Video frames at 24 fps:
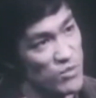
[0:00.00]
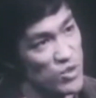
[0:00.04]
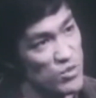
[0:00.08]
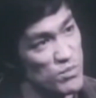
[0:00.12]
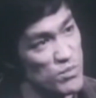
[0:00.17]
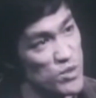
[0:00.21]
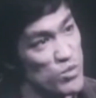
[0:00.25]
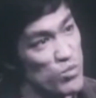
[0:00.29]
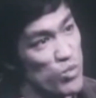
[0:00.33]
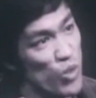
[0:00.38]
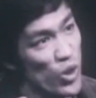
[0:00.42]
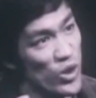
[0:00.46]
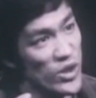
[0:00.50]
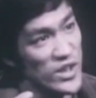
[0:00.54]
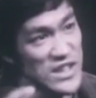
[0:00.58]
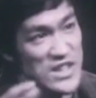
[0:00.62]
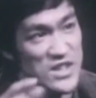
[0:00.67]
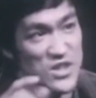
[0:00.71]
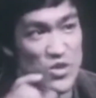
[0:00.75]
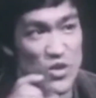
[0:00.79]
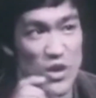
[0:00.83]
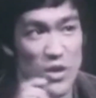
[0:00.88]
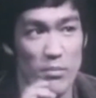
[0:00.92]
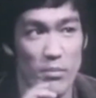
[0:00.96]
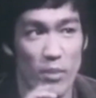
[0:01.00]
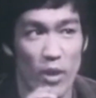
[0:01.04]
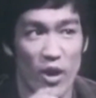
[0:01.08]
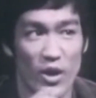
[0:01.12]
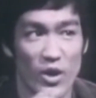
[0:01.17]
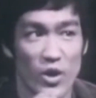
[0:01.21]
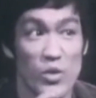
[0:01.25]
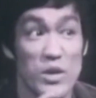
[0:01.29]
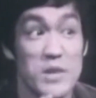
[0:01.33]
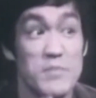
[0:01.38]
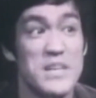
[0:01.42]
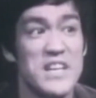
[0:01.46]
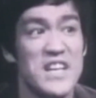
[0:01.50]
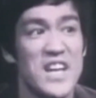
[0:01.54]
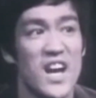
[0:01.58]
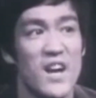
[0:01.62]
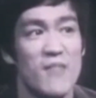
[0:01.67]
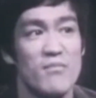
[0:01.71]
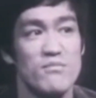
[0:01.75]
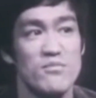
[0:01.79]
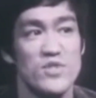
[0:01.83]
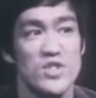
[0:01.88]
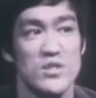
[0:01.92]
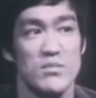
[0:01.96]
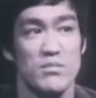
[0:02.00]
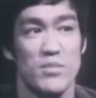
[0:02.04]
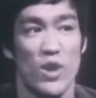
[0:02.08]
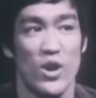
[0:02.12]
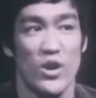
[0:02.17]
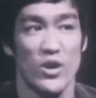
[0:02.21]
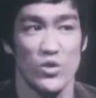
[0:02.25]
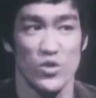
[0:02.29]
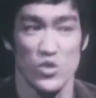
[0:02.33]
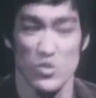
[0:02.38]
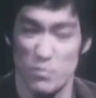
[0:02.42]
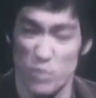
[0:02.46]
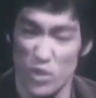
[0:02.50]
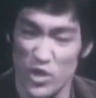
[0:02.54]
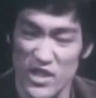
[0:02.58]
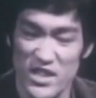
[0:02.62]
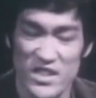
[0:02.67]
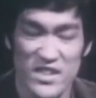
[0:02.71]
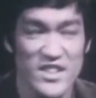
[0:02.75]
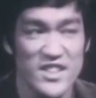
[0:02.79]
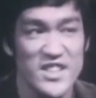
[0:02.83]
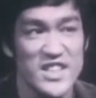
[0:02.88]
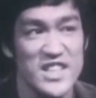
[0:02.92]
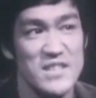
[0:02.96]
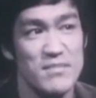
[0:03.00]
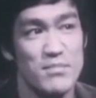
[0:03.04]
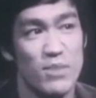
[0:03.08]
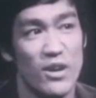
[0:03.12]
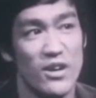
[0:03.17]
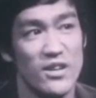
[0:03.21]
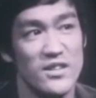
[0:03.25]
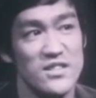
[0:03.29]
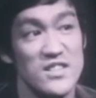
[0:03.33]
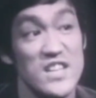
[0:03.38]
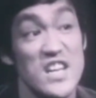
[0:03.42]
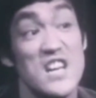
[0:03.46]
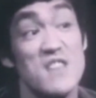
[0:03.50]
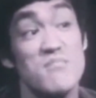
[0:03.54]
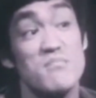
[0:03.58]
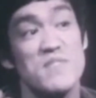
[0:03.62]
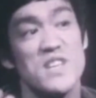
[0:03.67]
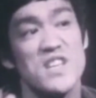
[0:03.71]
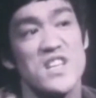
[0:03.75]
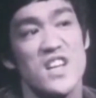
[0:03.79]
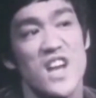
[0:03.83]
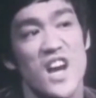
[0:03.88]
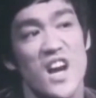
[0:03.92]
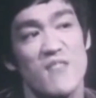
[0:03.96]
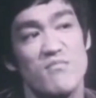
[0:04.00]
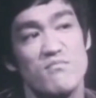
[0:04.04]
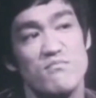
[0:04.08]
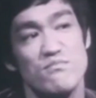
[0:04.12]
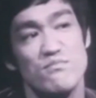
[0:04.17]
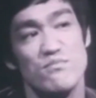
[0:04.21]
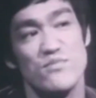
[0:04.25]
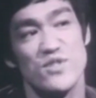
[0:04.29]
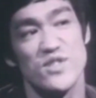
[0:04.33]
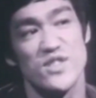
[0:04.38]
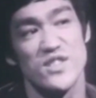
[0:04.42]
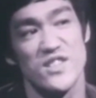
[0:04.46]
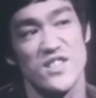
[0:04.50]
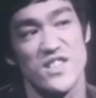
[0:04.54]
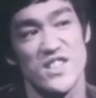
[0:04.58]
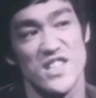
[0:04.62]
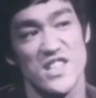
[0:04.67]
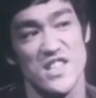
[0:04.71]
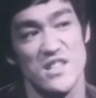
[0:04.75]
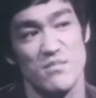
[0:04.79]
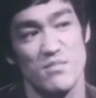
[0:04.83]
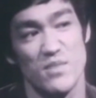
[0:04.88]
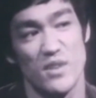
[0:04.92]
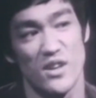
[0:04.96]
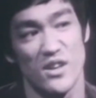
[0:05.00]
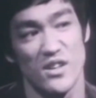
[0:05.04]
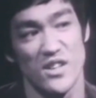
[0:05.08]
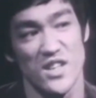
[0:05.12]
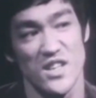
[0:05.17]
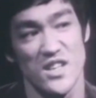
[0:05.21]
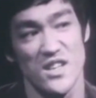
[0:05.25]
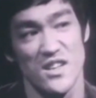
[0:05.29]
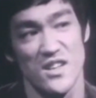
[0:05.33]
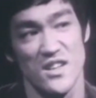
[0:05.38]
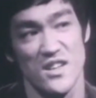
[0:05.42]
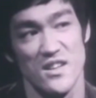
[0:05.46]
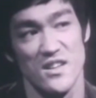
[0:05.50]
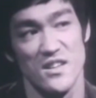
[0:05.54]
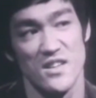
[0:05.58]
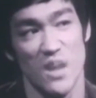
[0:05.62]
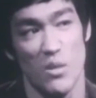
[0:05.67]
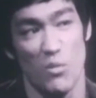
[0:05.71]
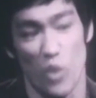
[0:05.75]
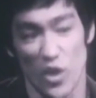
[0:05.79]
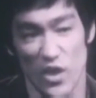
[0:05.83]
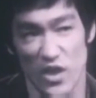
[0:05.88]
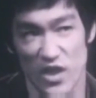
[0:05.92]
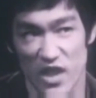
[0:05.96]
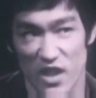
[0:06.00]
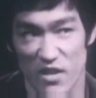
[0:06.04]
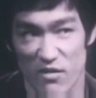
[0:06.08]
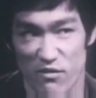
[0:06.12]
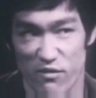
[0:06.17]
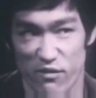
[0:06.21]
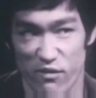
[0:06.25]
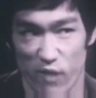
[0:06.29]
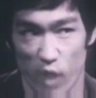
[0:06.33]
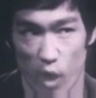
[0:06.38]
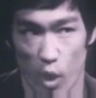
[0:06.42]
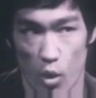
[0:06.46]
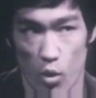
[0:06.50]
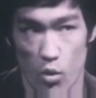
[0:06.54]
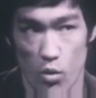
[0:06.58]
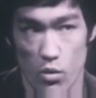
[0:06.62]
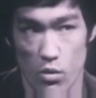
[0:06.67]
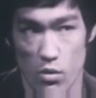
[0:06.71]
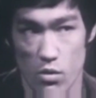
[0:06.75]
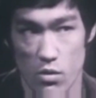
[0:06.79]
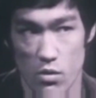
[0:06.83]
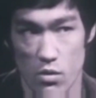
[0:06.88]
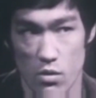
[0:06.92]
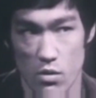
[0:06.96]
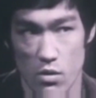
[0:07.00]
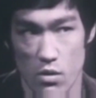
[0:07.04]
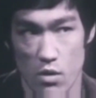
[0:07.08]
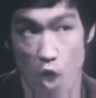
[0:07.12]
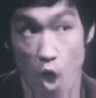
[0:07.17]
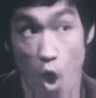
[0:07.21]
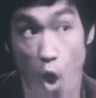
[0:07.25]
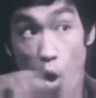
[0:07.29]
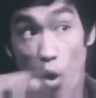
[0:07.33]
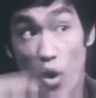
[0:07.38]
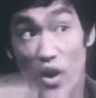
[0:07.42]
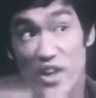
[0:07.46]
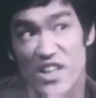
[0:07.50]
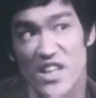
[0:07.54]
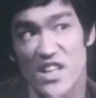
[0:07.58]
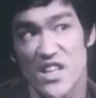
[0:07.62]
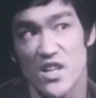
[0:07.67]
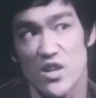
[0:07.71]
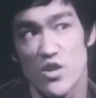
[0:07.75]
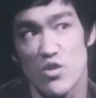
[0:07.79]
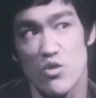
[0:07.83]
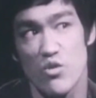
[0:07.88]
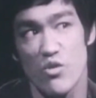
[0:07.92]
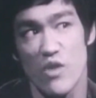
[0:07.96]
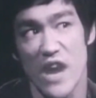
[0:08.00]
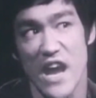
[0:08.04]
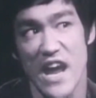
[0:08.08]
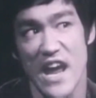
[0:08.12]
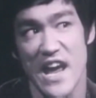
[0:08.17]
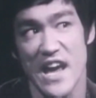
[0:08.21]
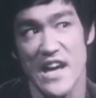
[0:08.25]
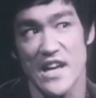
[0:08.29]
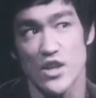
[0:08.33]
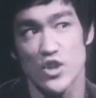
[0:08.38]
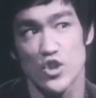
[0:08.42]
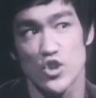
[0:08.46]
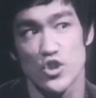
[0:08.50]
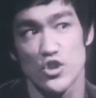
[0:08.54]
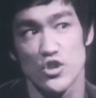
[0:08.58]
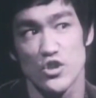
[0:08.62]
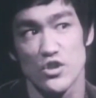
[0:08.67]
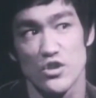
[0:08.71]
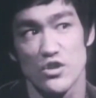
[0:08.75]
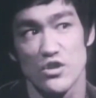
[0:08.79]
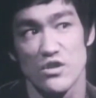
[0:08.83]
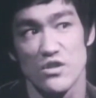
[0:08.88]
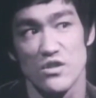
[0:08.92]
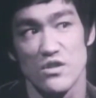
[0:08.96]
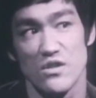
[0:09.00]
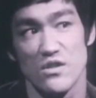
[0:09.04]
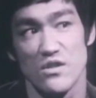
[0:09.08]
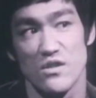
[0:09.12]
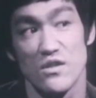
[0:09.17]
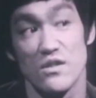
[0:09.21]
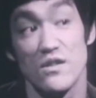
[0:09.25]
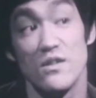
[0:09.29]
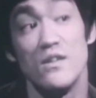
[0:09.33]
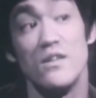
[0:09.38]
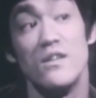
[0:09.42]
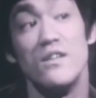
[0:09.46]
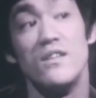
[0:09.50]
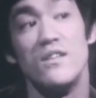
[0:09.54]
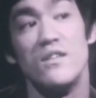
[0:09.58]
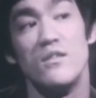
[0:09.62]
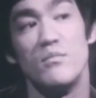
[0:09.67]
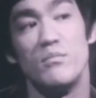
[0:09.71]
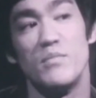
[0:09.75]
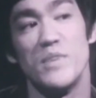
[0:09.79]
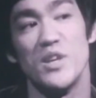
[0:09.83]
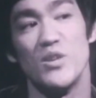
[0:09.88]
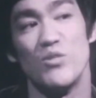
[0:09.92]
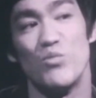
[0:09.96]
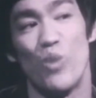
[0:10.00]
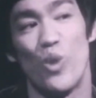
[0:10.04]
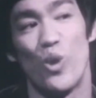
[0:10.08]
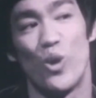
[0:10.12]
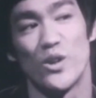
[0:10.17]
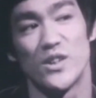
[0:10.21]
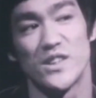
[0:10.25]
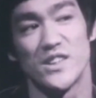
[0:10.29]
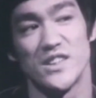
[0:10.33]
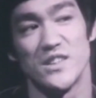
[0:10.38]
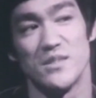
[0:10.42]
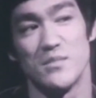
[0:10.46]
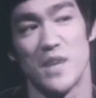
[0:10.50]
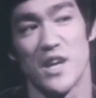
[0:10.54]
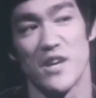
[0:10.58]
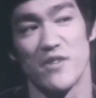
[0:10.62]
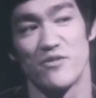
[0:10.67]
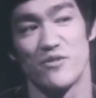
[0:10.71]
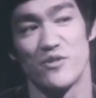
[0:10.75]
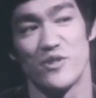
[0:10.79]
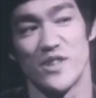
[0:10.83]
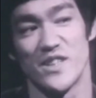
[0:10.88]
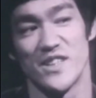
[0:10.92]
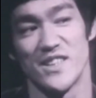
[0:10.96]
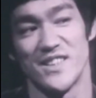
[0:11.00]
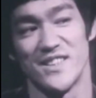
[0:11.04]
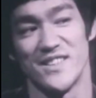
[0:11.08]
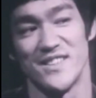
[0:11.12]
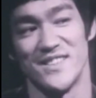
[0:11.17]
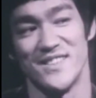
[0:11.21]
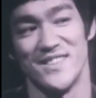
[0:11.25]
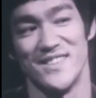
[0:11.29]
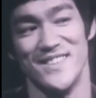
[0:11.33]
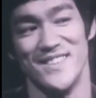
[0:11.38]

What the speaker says: You put water into a bottle, it becomes the bottle. You put it in a teapot, it becomes the teapot. Now water can flow or it can crash. Be water, my friend.